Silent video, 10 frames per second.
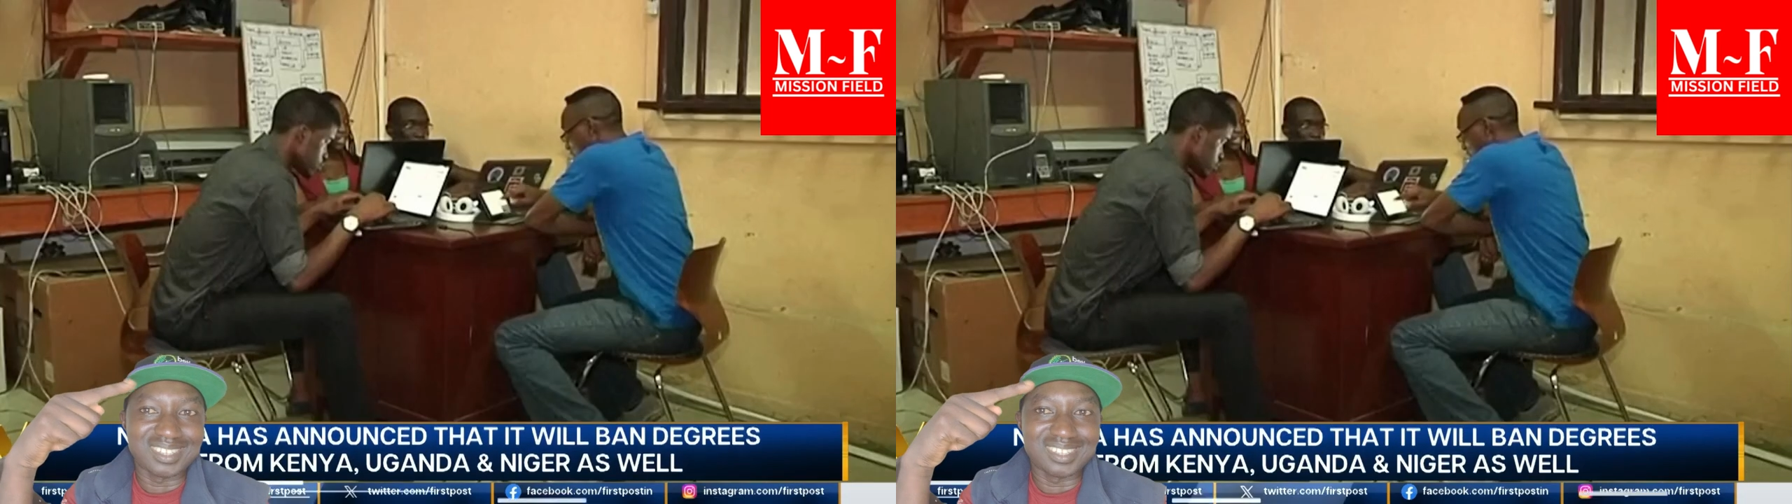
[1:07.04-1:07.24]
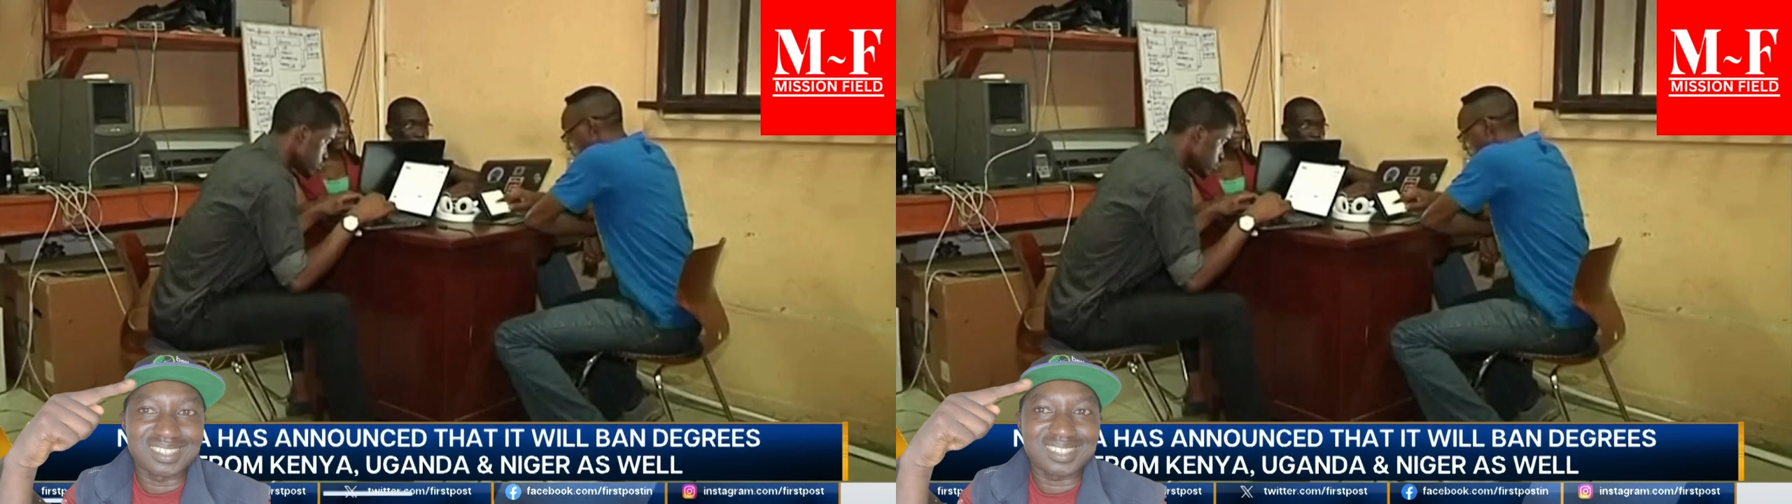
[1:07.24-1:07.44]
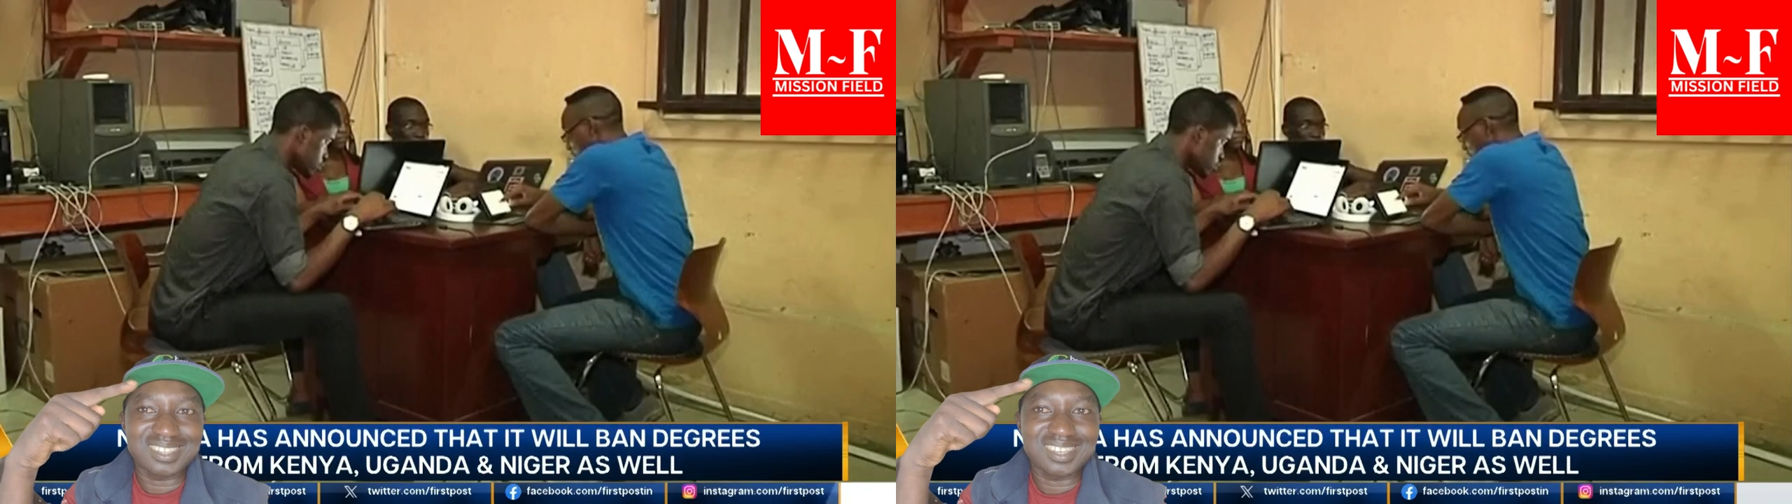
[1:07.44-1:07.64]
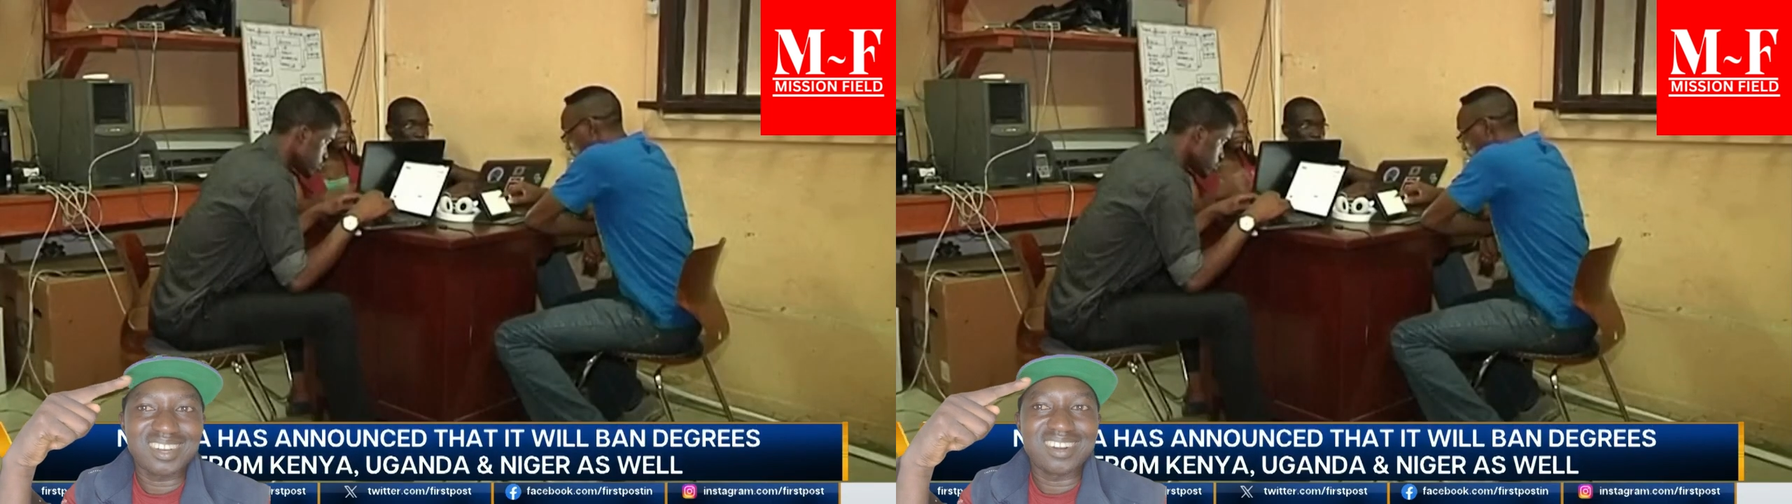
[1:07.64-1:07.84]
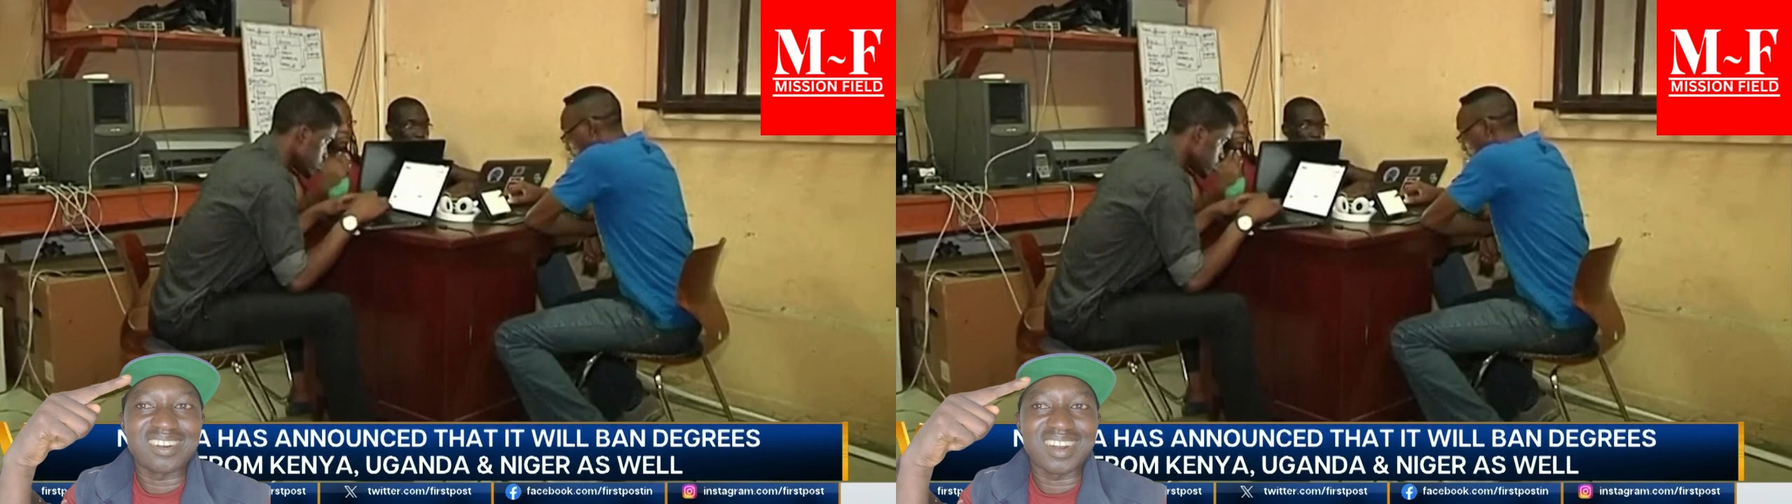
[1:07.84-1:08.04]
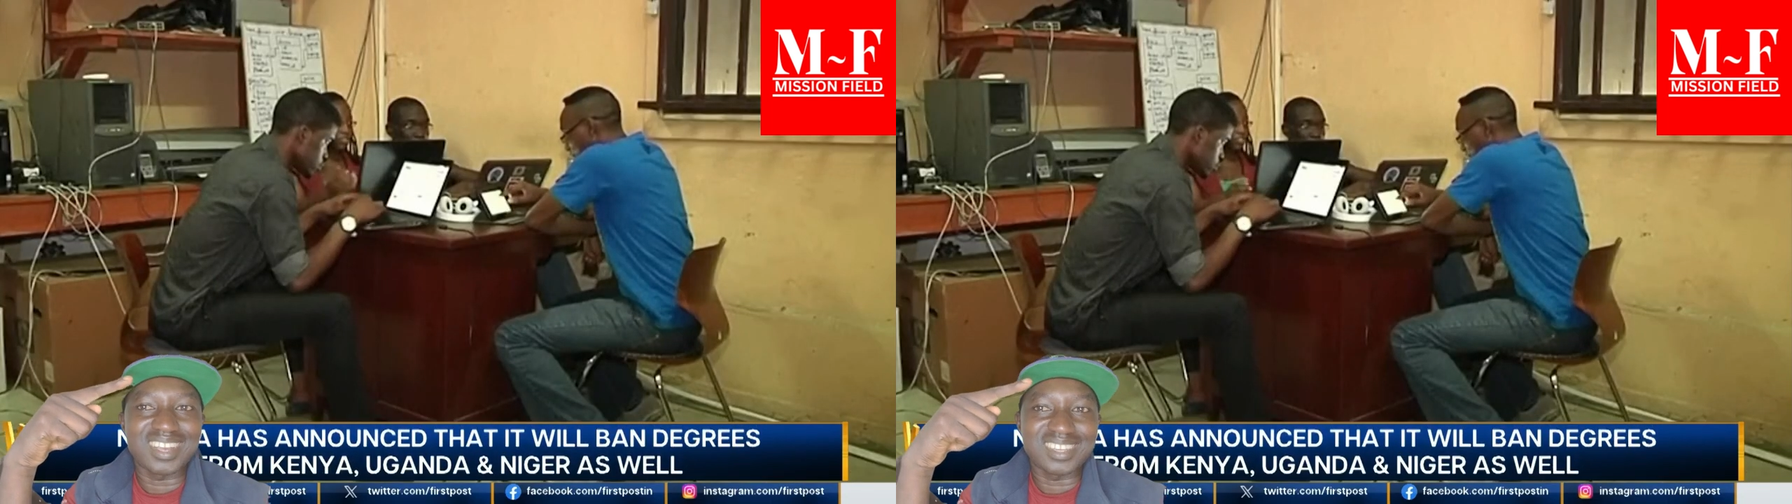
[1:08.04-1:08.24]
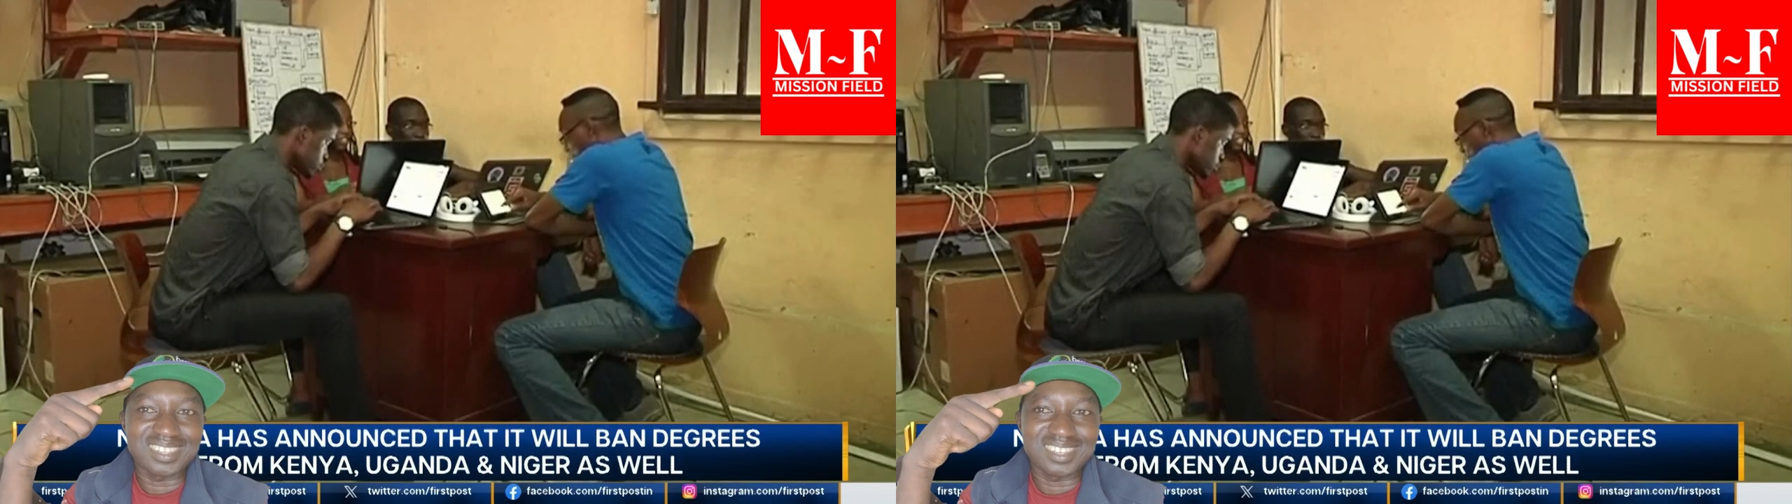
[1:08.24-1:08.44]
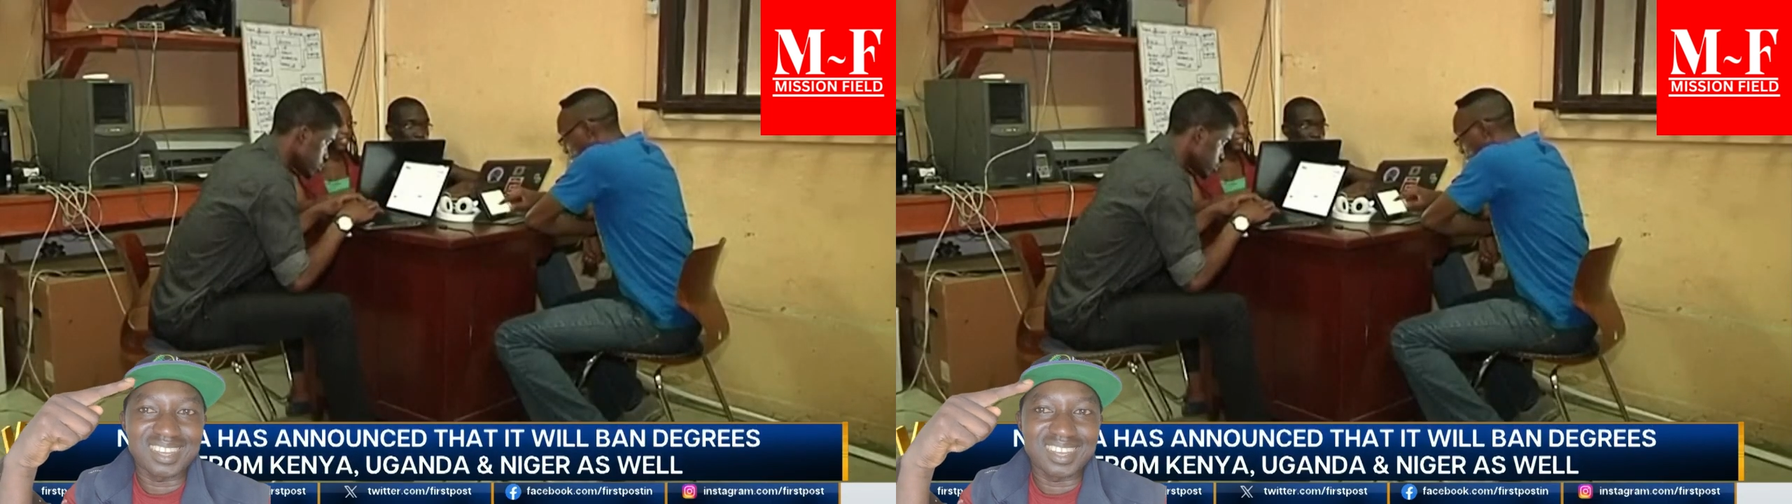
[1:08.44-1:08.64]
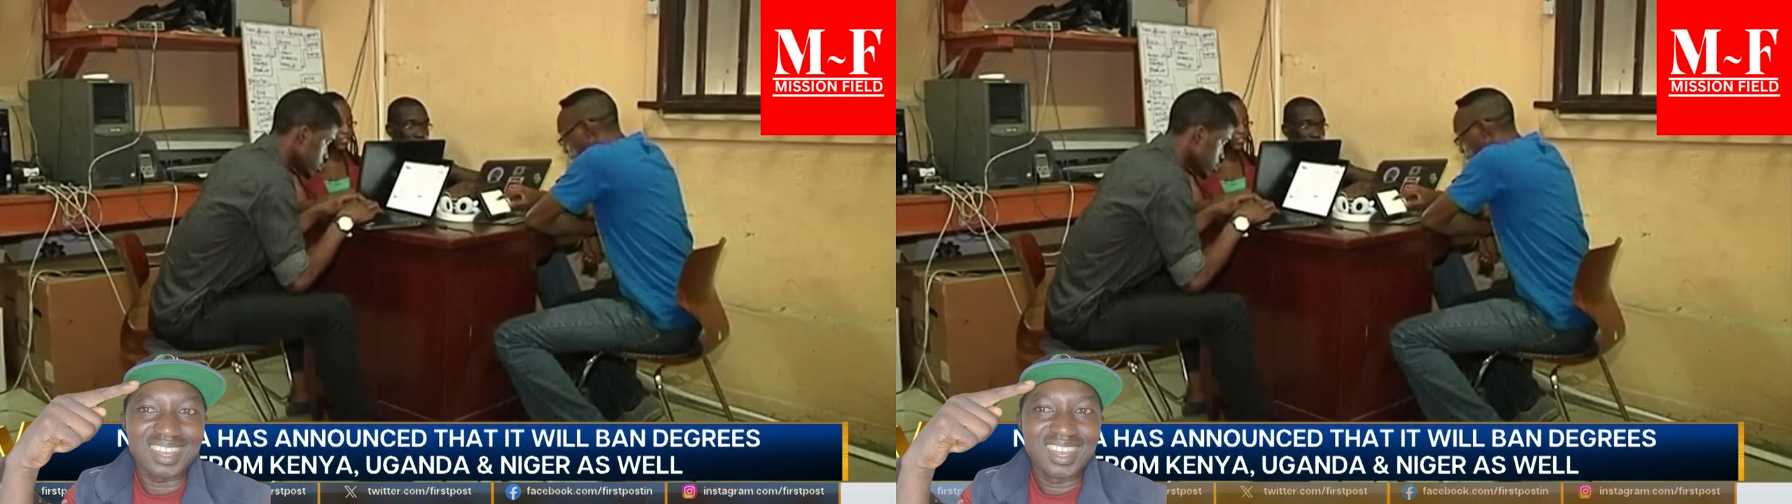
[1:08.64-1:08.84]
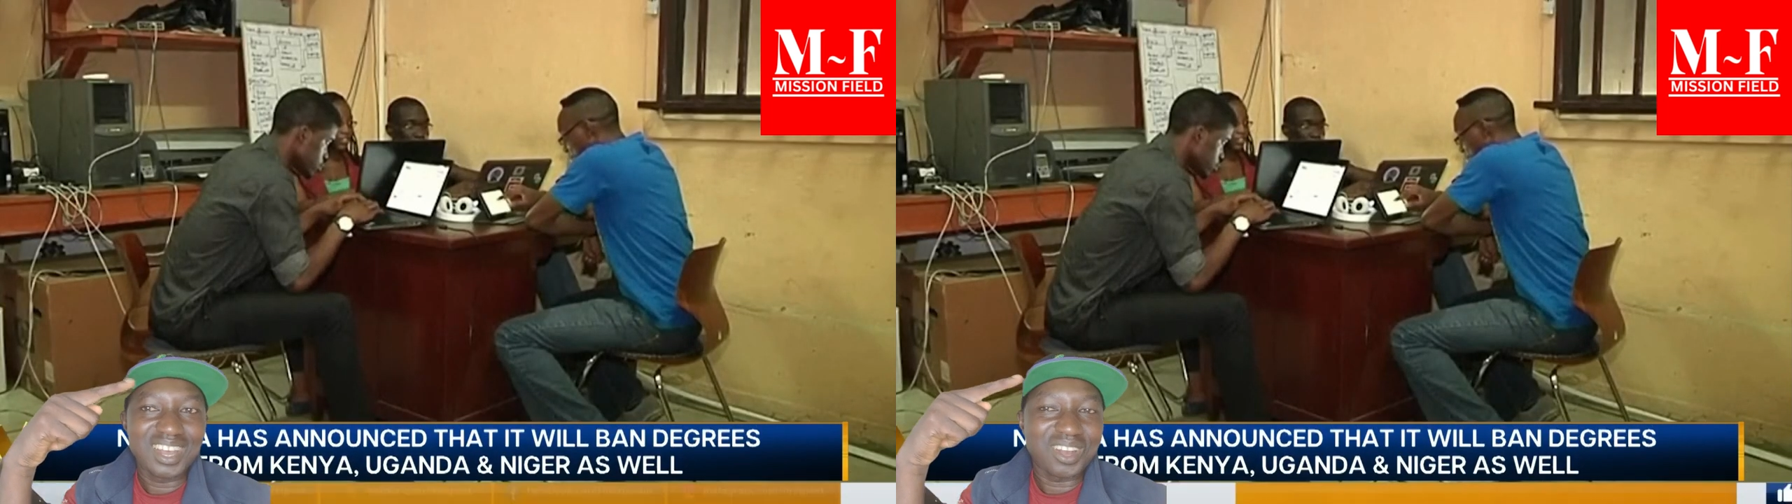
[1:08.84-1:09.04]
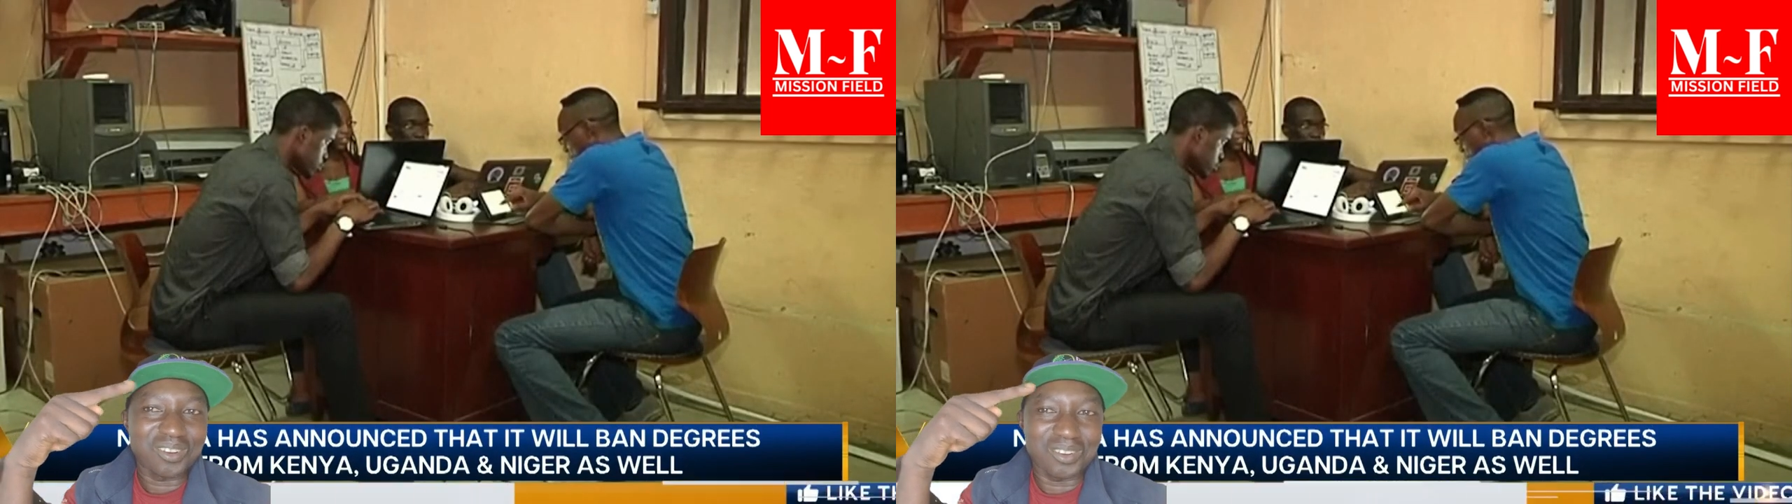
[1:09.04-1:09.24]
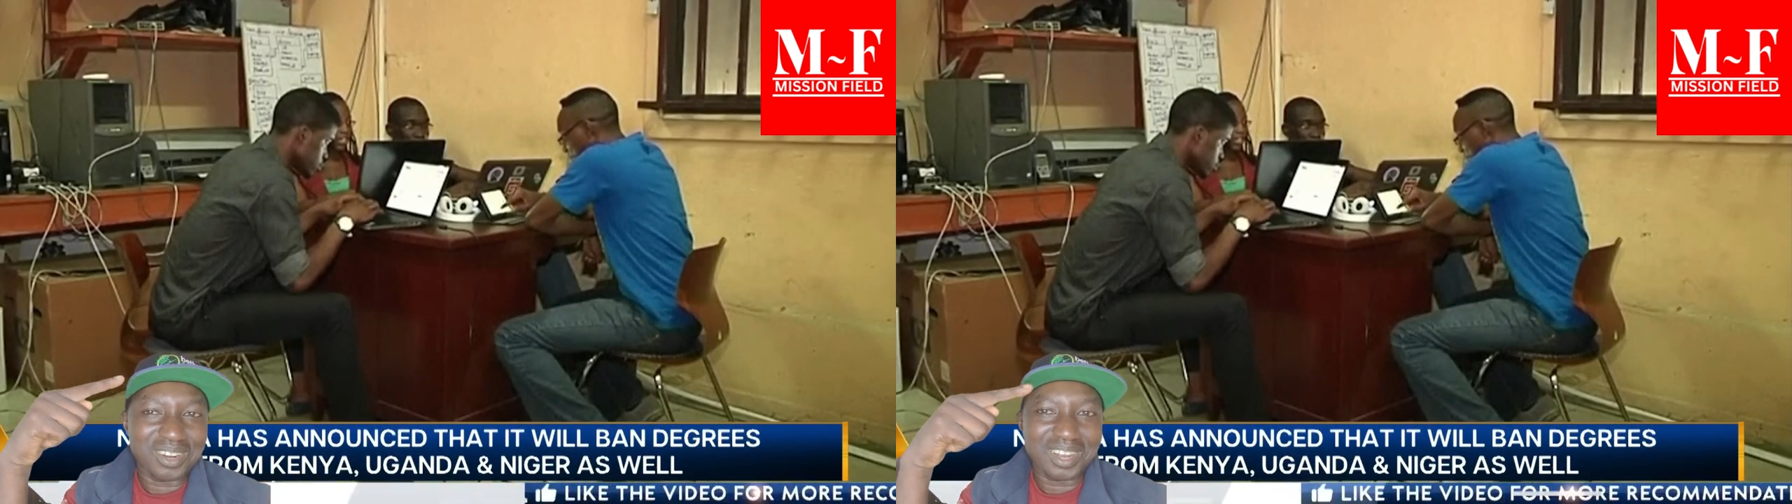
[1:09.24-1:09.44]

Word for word: a university accredited by Nigeria.